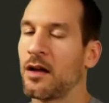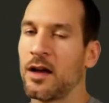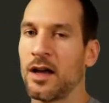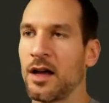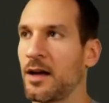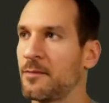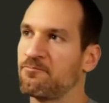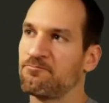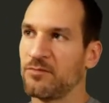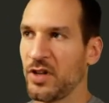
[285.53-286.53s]

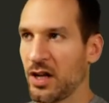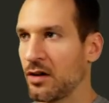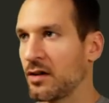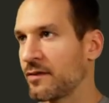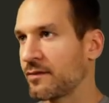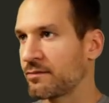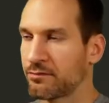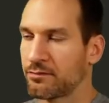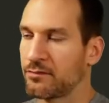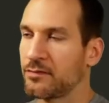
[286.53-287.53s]
If
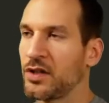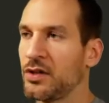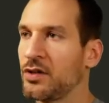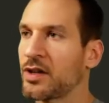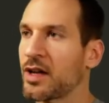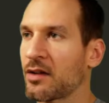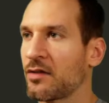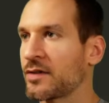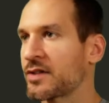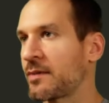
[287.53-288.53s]
you can go
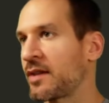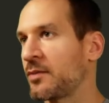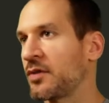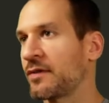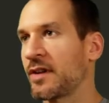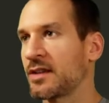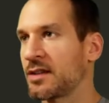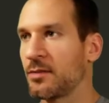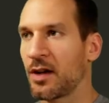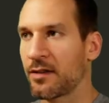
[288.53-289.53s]
for something more
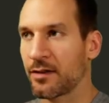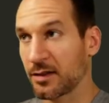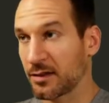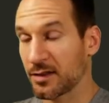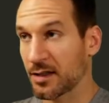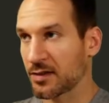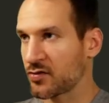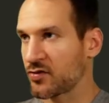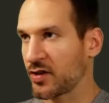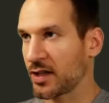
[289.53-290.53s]
fancy, but I think this does the
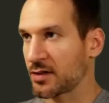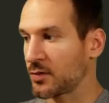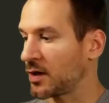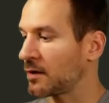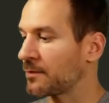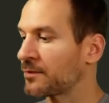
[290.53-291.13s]
trick as well.